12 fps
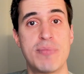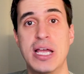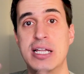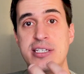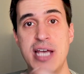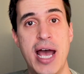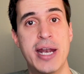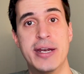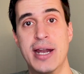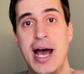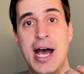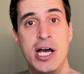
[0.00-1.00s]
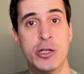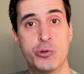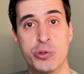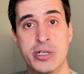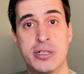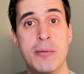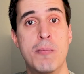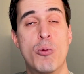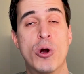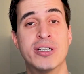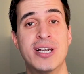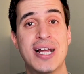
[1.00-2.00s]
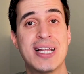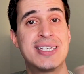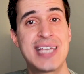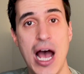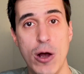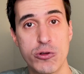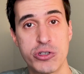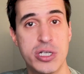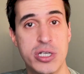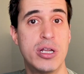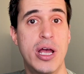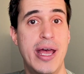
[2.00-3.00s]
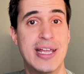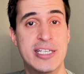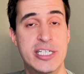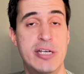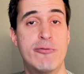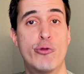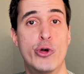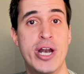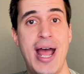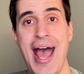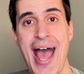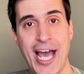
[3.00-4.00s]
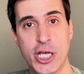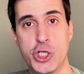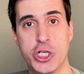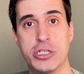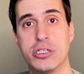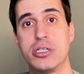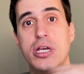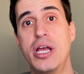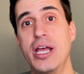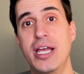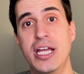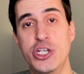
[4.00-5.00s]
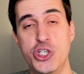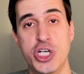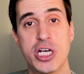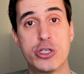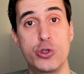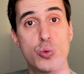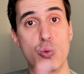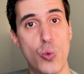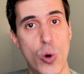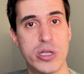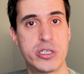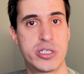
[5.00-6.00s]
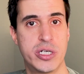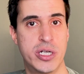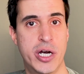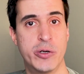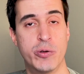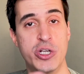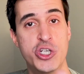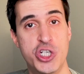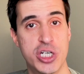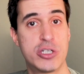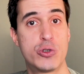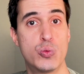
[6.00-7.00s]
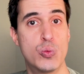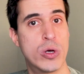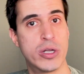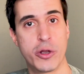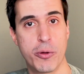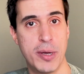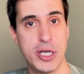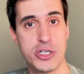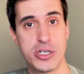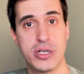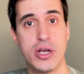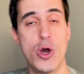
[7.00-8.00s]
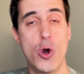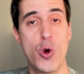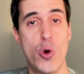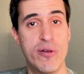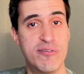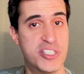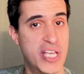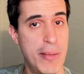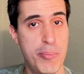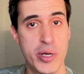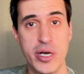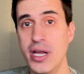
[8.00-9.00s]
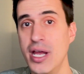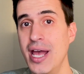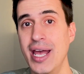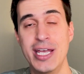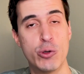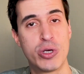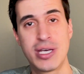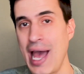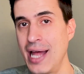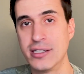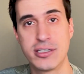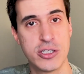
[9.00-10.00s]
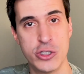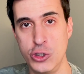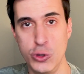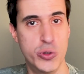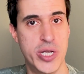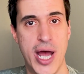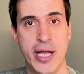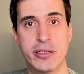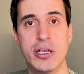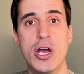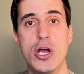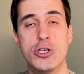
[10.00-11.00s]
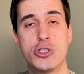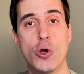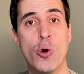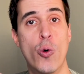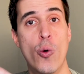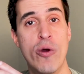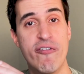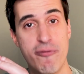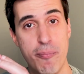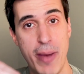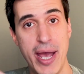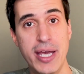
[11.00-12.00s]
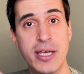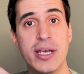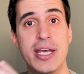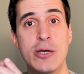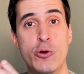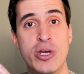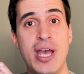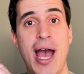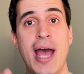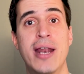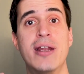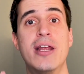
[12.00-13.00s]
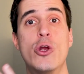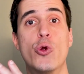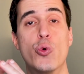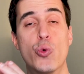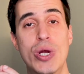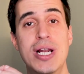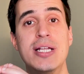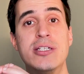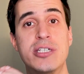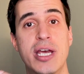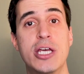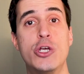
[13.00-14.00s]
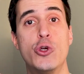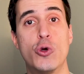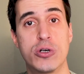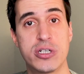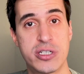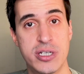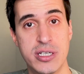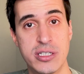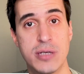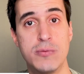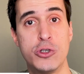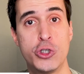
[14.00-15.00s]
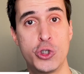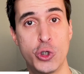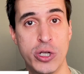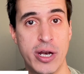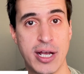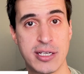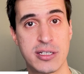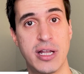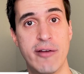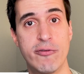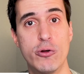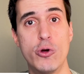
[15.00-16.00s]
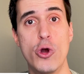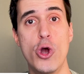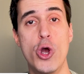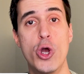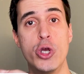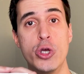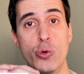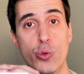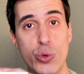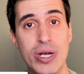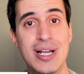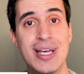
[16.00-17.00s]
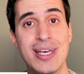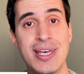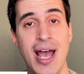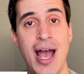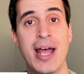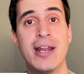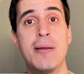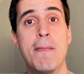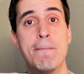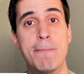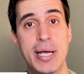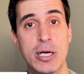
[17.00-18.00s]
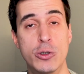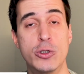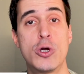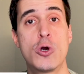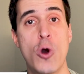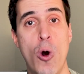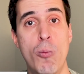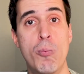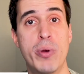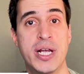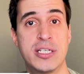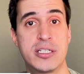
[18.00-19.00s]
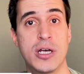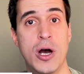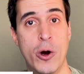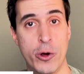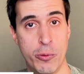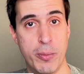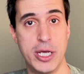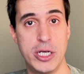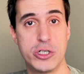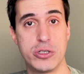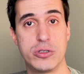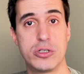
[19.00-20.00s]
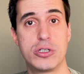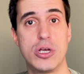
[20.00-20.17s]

ten, a hundred, more than a thousand different actions in just one scenario, in just one automation. With Zapier, you can't do that. So with Make, you can really take your systems to the next level. You really can build complex automations.